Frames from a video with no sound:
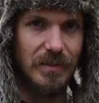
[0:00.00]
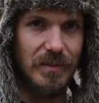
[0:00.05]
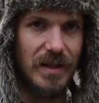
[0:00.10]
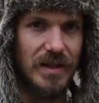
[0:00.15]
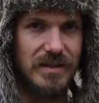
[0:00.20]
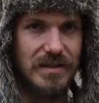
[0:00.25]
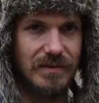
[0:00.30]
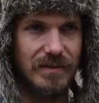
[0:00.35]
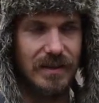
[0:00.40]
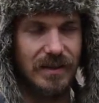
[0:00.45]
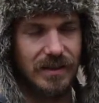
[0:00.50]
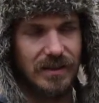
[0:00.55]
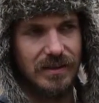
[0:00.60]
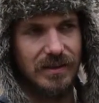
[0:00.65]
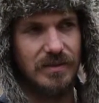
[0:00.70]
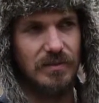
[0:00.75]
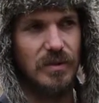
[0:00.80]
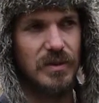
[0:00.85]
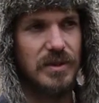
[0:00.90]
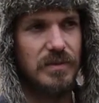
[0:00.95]
mozzarella
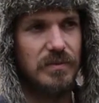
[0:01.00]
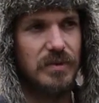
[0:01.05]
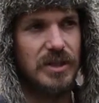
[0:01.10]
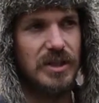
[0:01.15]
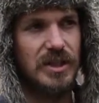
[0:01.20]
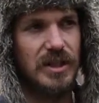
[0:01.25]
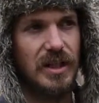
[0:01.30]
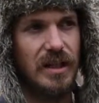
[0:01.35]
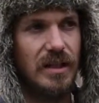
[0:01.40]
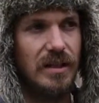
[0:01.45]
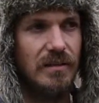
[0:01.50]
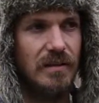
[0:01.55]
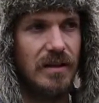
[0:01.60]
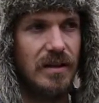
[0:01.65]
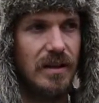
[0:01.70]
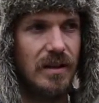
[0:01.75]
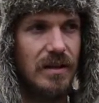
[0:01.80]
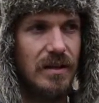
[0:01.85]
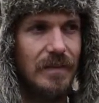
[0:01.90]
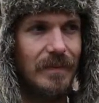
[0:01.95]
is much appreciated
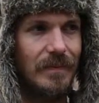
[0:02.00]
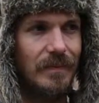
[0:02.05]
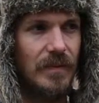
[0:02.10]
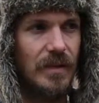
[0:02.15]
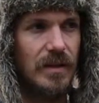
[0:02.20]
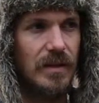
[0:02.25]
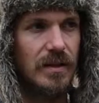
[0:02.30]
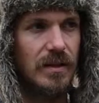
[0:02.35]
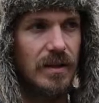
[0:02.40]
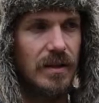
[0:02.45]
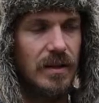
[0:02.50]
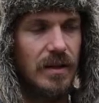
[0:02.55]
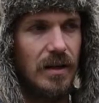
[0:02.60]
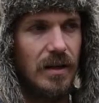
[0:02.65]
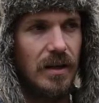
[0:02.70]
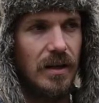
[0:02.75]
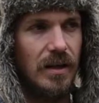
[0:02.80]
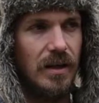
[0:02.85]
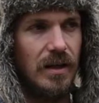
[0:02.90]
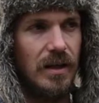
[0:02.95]
around here.
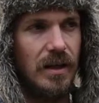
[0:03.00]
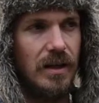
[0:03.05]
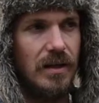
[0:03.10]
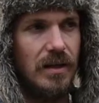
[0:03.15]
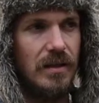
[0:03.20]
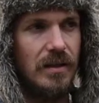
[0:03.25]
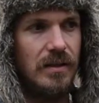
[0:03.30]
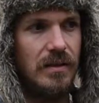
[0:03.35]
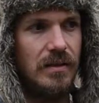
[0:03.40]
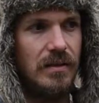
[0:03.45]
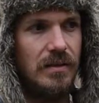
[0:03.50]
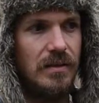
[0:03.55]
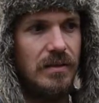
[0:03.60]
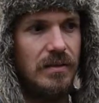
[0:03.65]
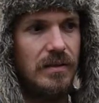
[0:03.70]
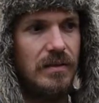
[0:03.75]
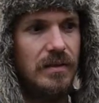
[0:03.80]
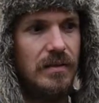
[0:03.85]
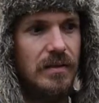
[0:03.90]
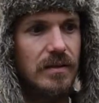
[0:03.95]

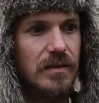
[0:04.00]
And